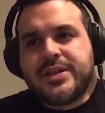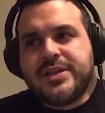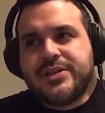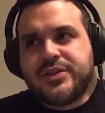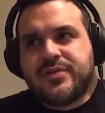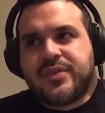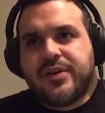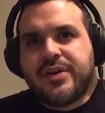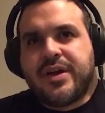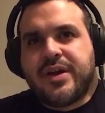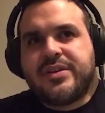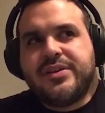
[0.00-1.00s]
He's
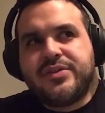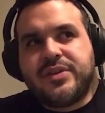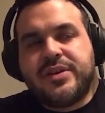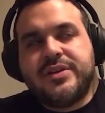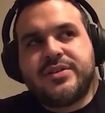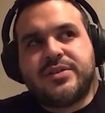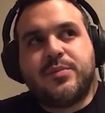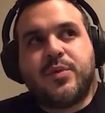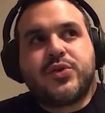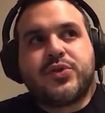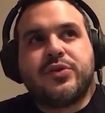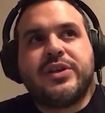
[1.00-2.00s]
an
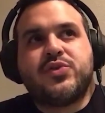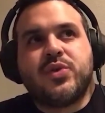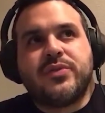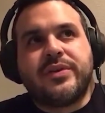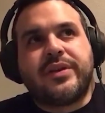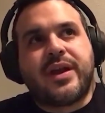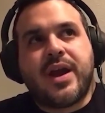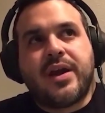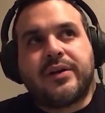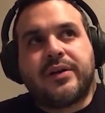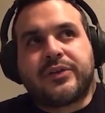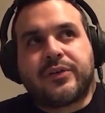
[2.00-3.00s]
emotionally driven
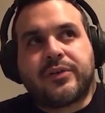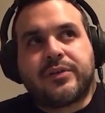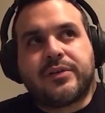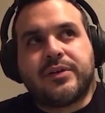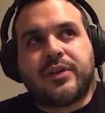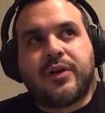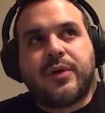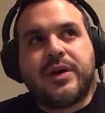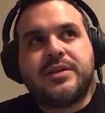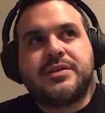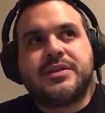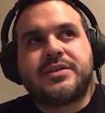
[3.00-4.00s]
character,
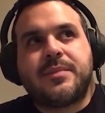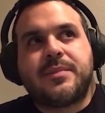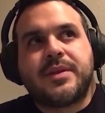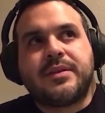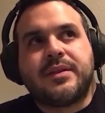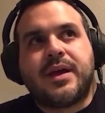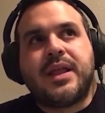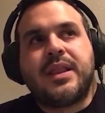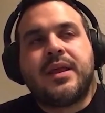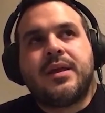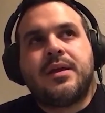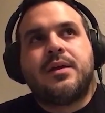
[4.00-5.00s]
and this is something that
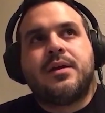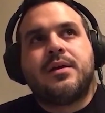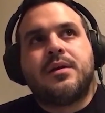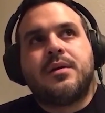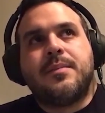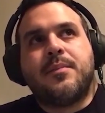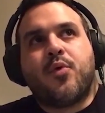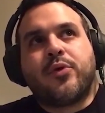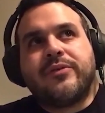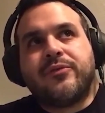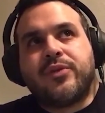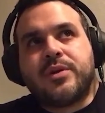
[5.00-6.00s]

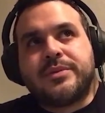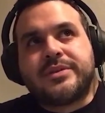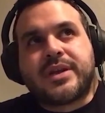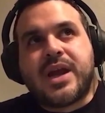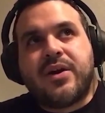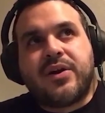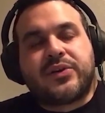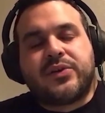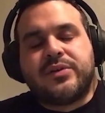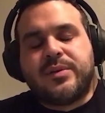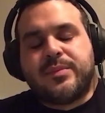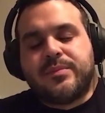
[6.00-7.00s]
Morgan Freeman's
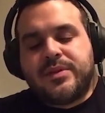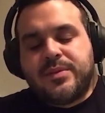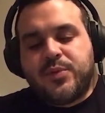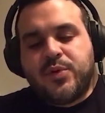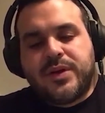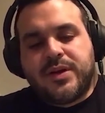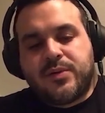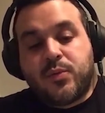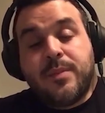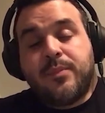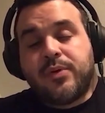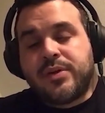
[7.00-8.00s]
character in the movie, at
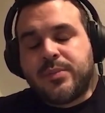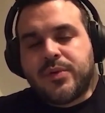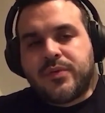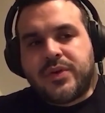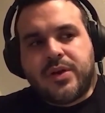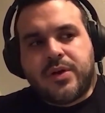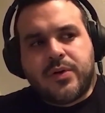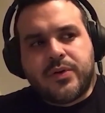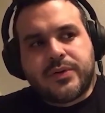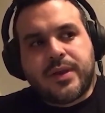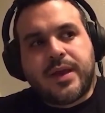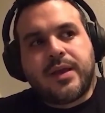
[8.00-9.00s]
one point in the movie, he
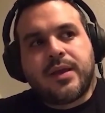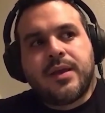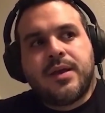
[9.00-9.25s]
goes like,